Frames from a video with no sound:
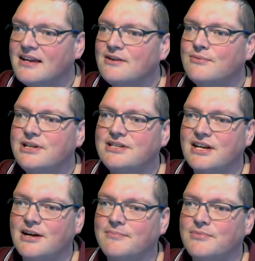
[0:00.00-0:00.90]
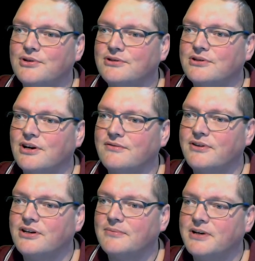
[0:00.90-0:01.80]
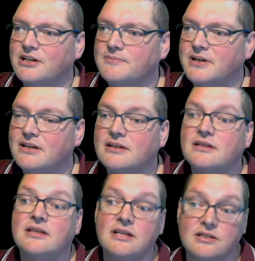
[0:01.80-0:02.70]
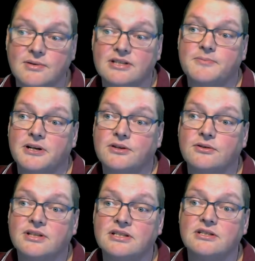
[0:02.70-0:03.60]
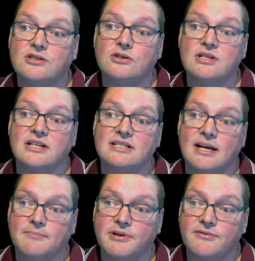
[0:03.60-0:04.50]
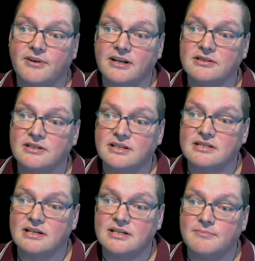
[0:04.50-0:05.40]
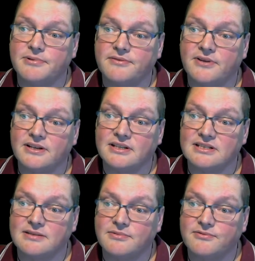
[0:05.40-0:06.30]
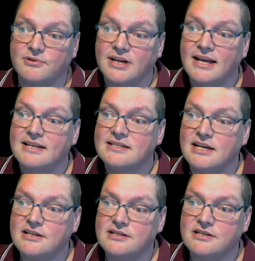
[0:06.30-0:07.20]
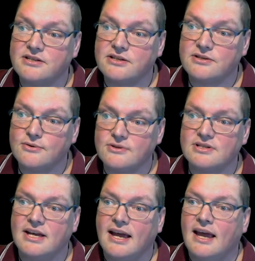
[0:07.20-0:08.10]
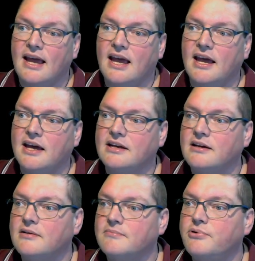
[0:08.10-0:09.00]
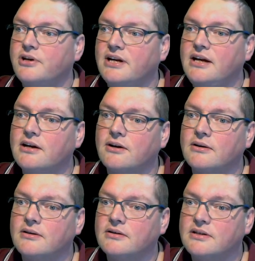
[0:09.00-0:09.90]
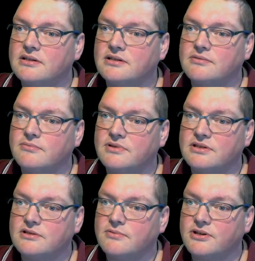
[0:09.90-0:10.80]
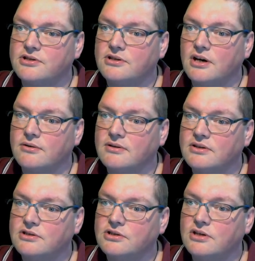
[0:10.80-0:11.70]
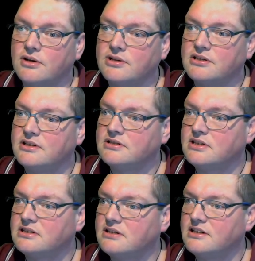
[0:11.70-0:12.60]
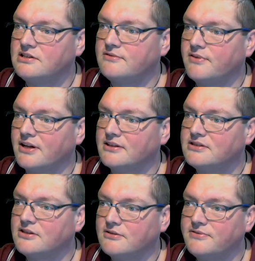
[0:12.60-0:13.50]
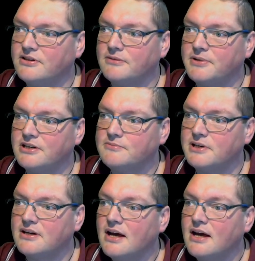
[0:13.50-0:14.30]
We set up Moodle config.php. This one's pretty cool. This is using a template file. So that's that template file that I said before. Take this as the source and put it here. This is where it should go. It should go into this destination file, this config.php.